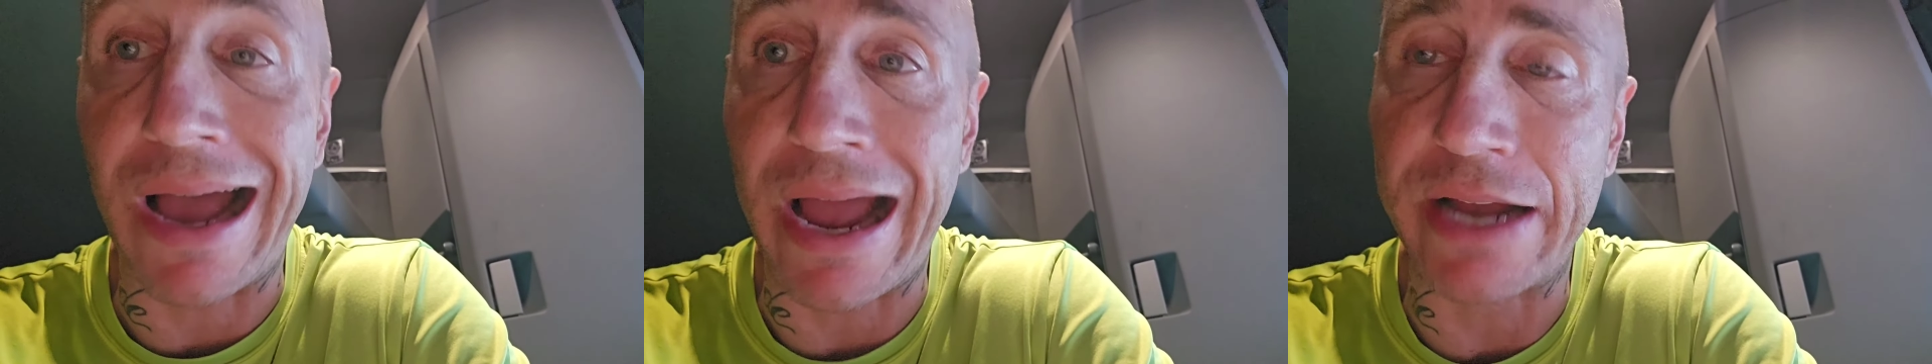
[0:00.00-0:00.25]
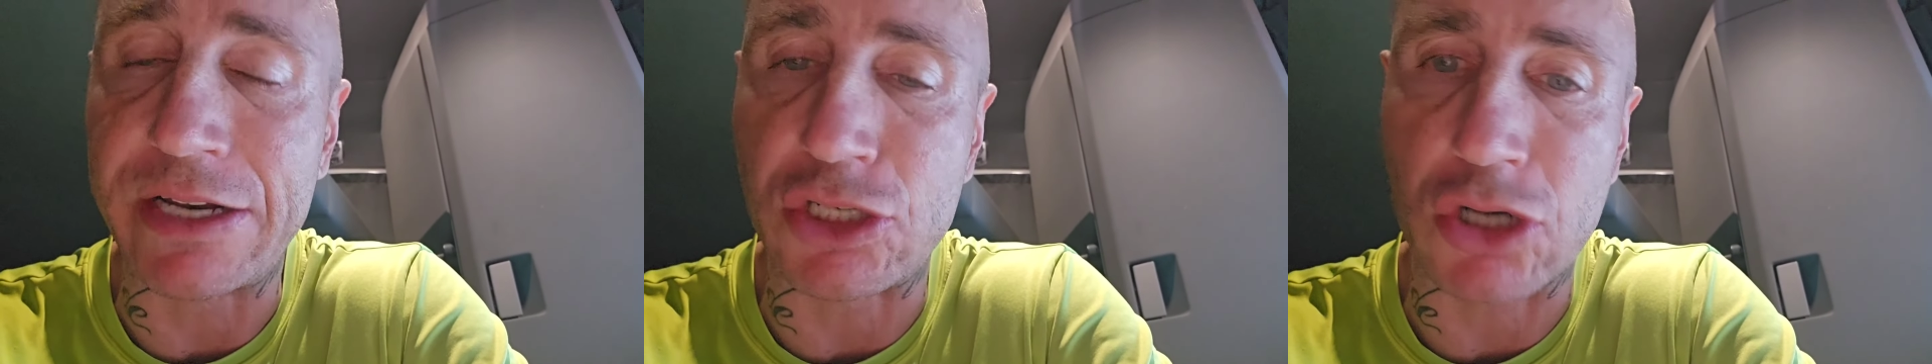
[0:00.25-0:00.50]
I
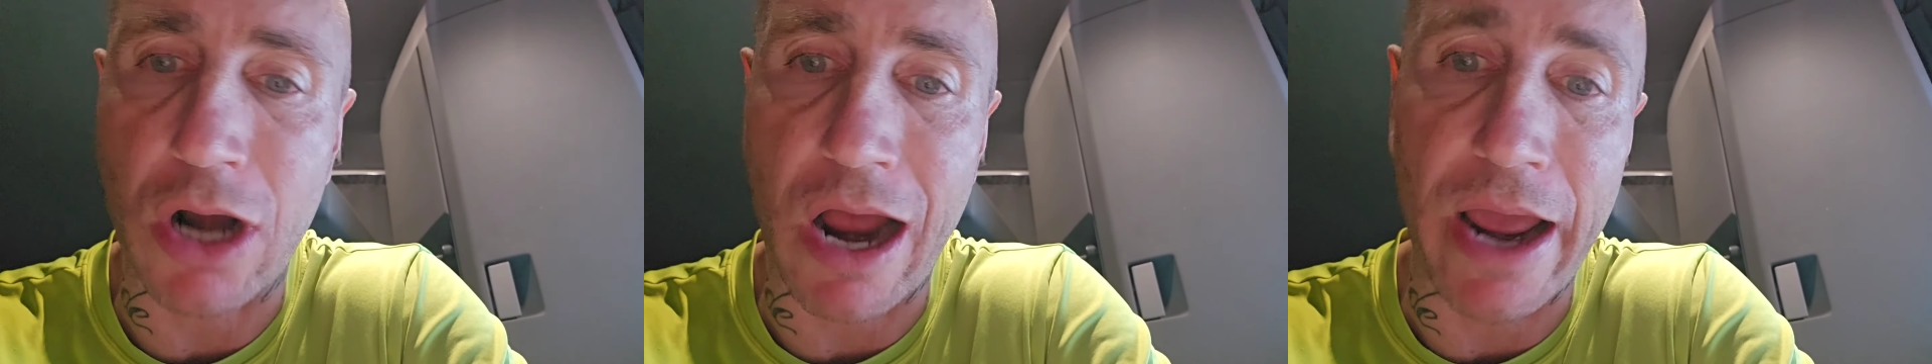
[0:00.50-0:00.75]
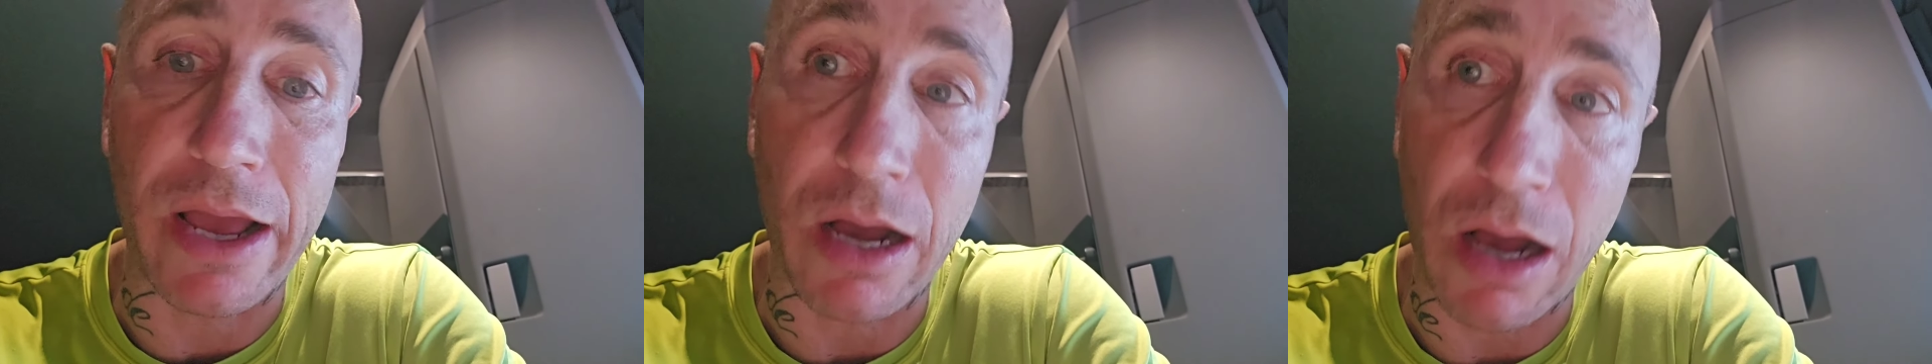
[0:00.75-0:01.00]
had to
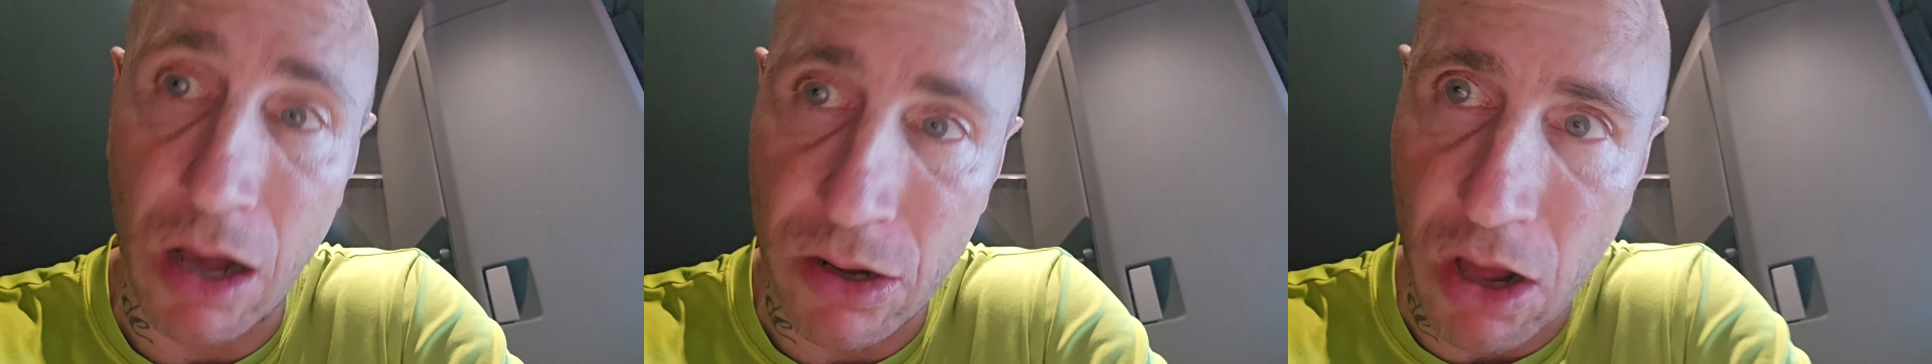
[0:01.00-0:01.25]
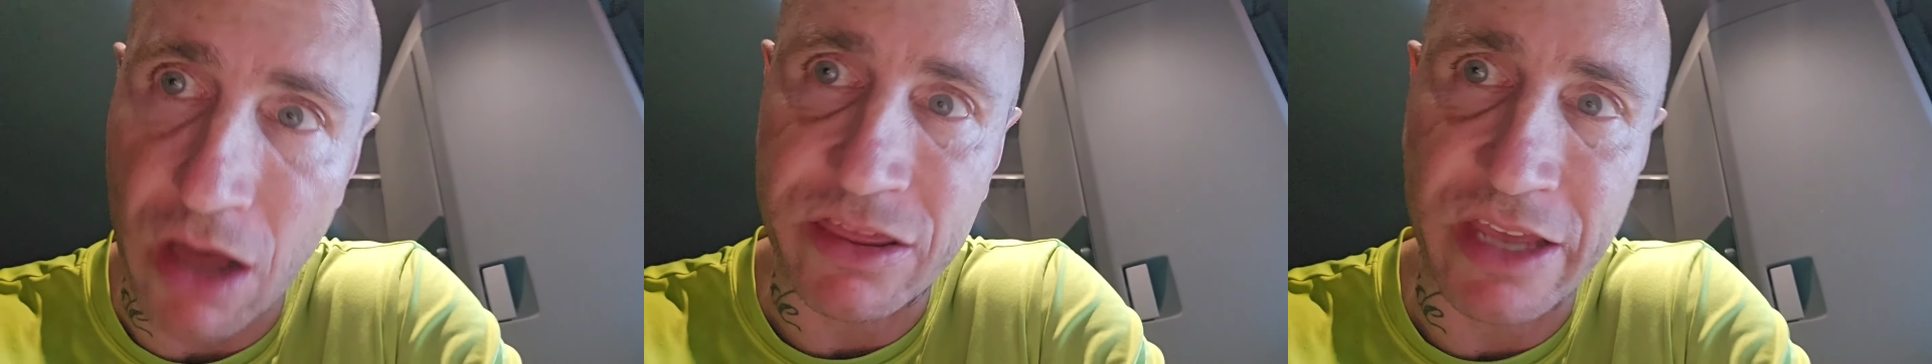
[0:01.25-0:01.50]
try
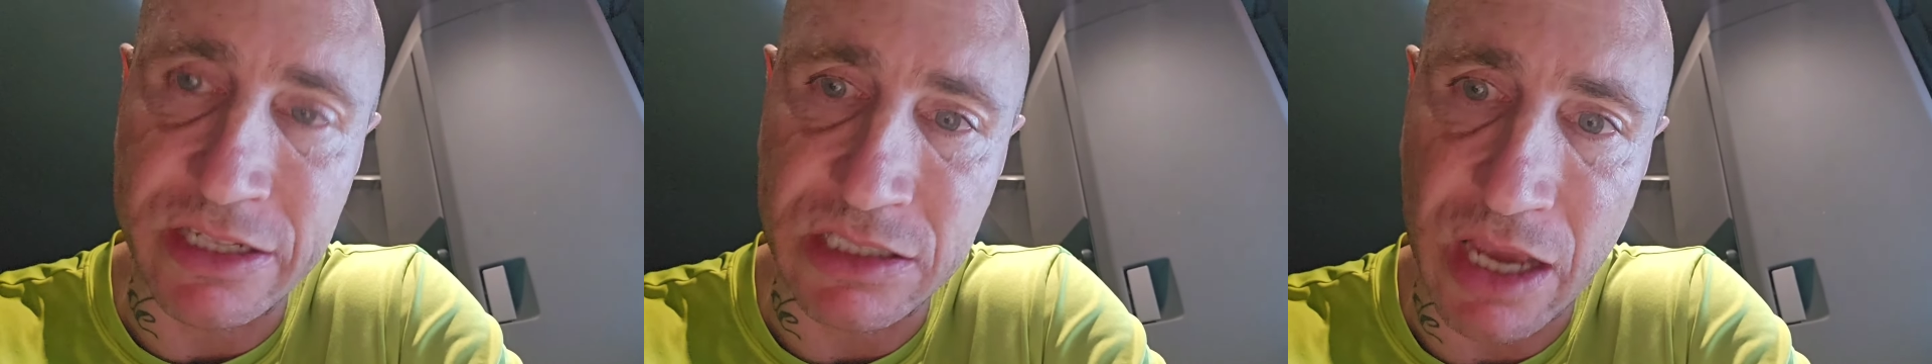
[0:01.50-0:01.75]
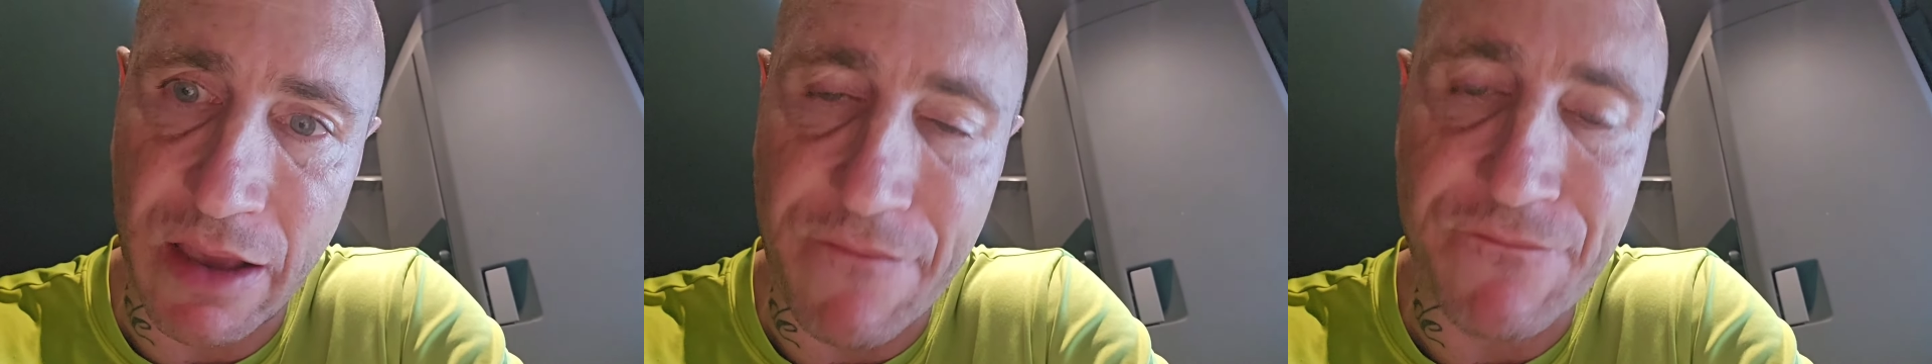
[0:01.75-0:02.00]
an
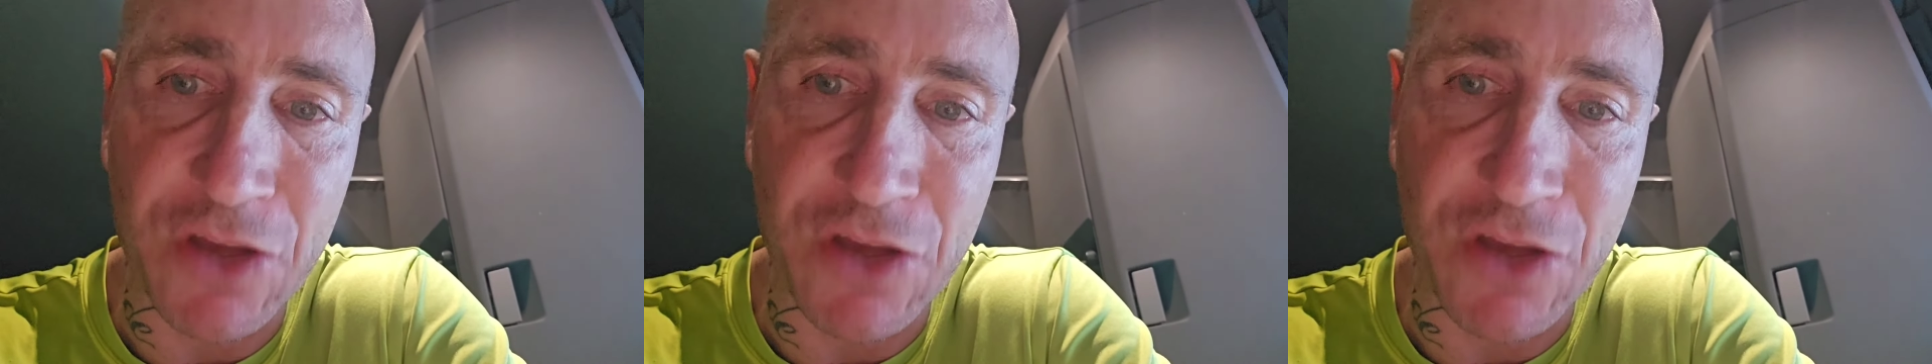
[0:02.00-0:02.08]
authentic